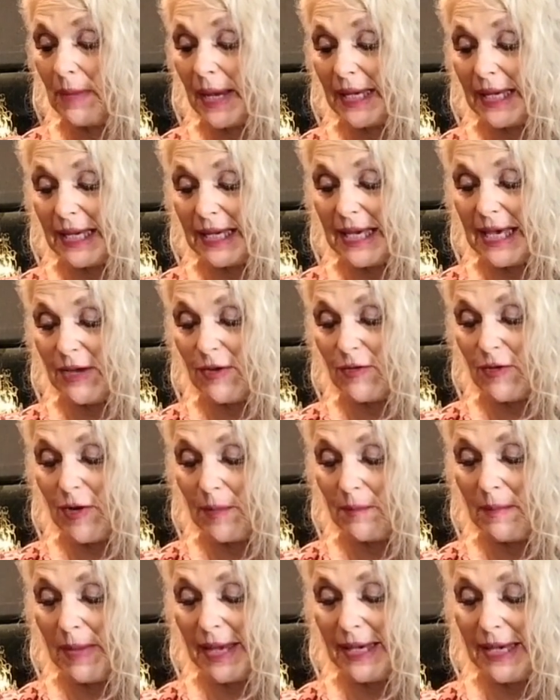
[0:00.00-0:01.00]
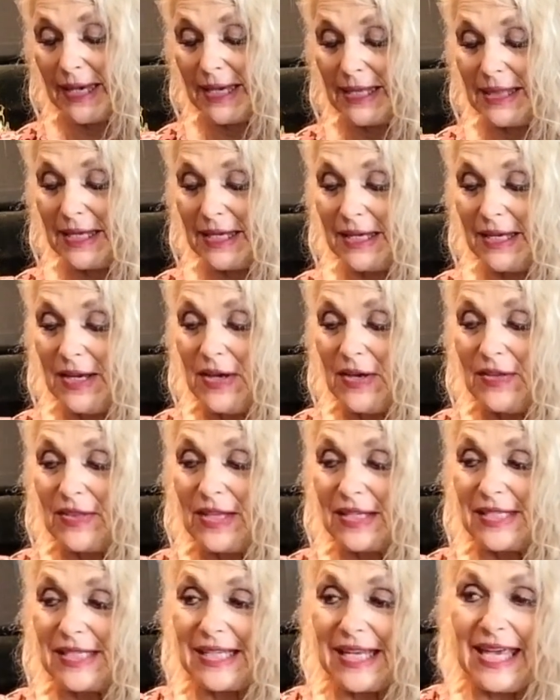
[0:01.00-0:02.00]
making here. I'm making the
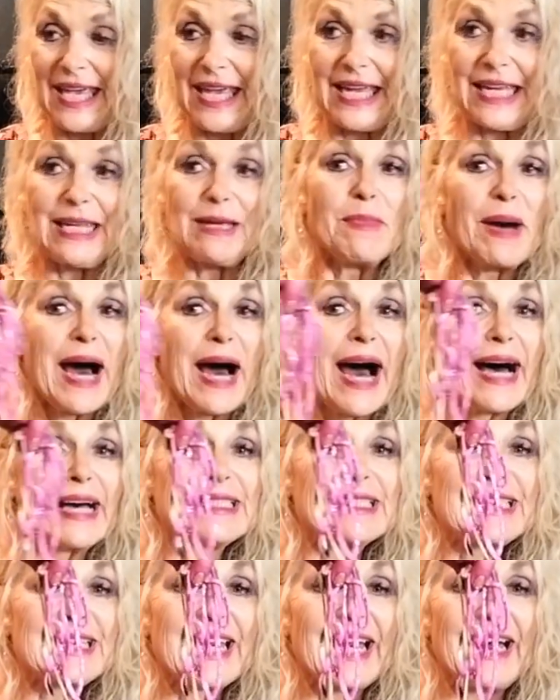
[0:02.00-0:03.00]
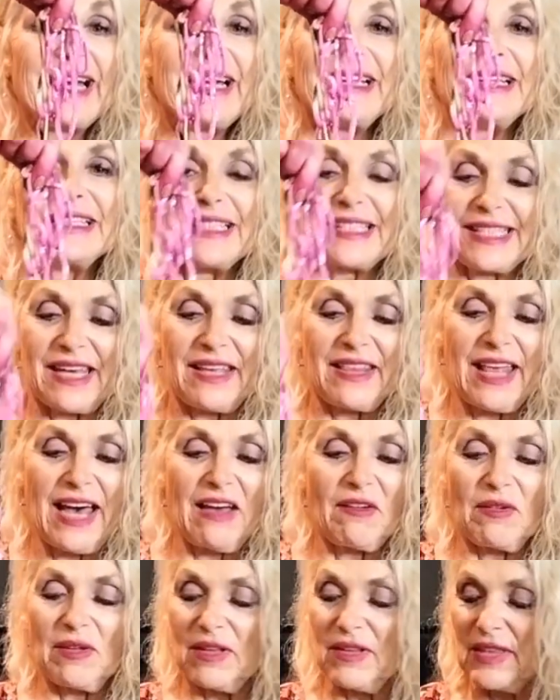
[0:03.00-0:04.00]
zucchini pasta, so
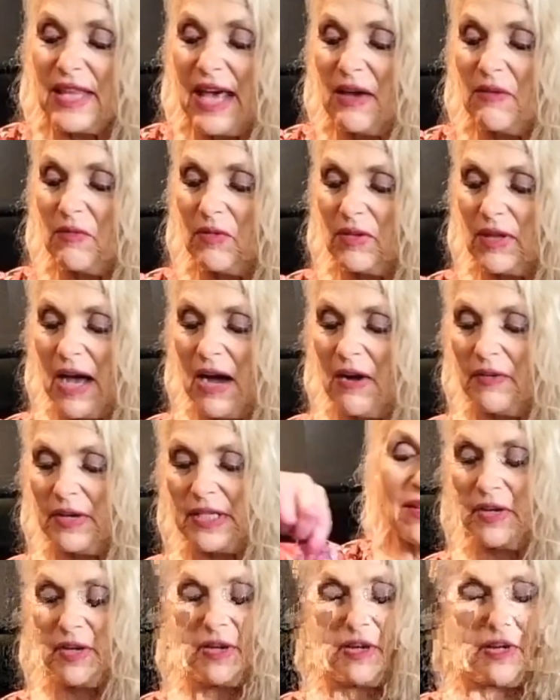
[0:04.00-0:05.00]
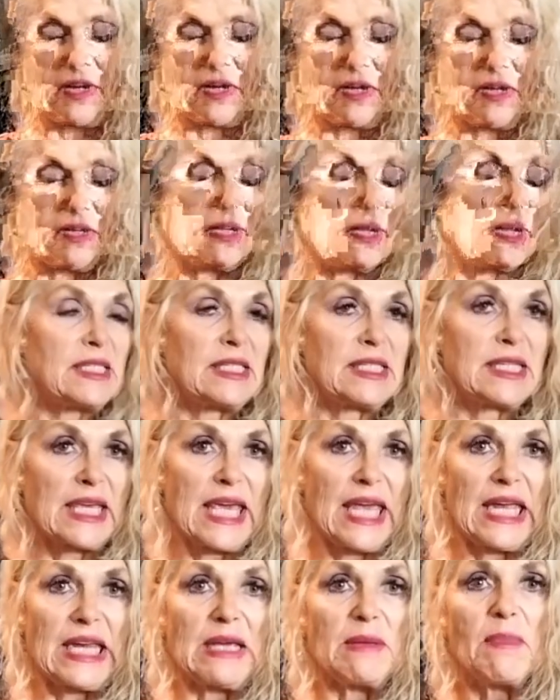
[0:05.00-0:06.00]
they will go into the
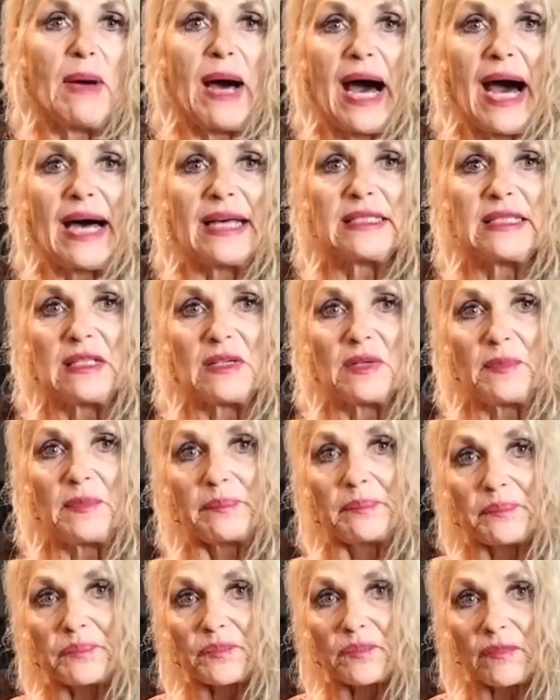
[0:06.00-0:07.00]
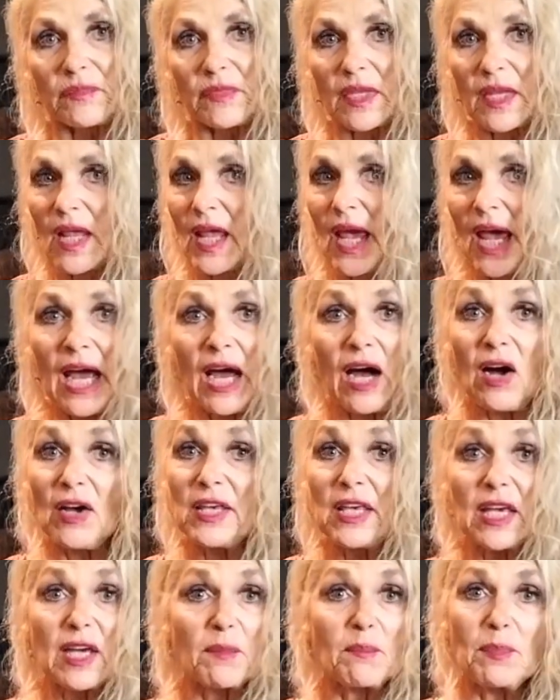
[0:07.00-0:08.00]
zucchini pasta.
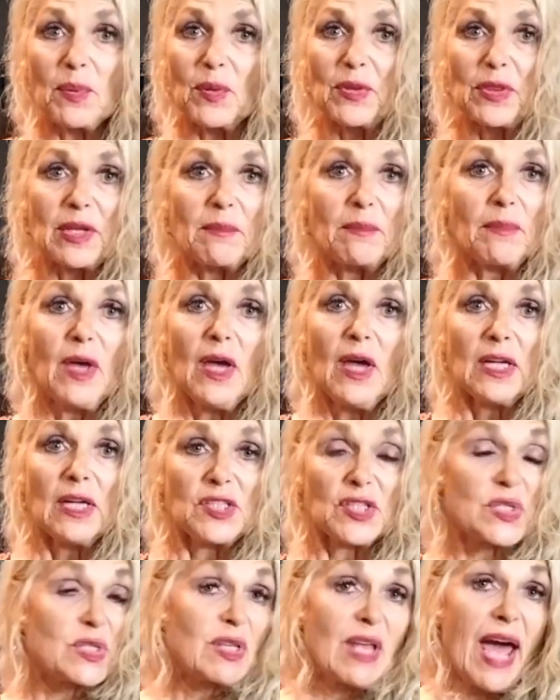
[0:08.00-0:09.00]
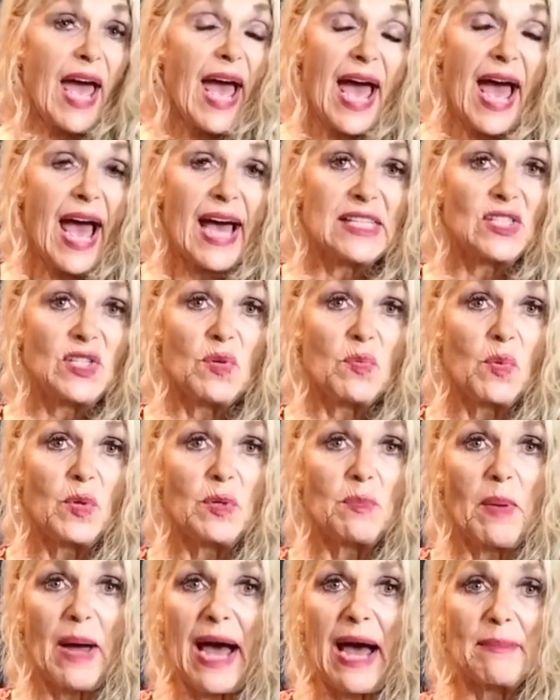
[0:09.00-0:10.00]
You can put them just as you
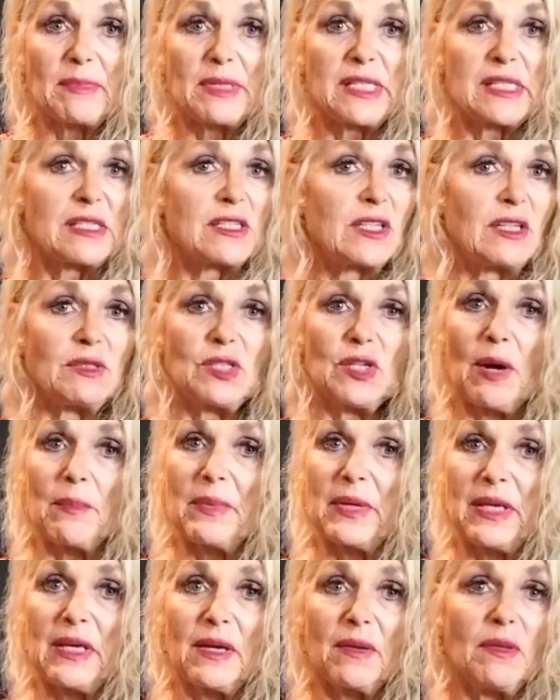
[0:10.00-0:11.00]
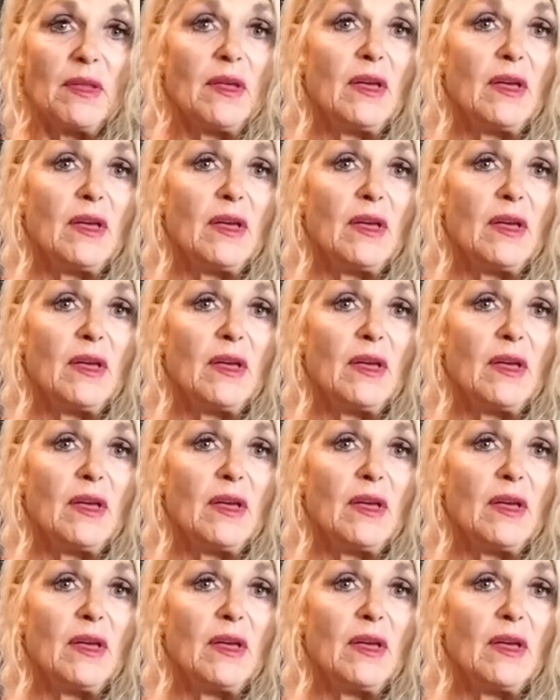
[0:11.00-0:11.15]
would parmesan on top of your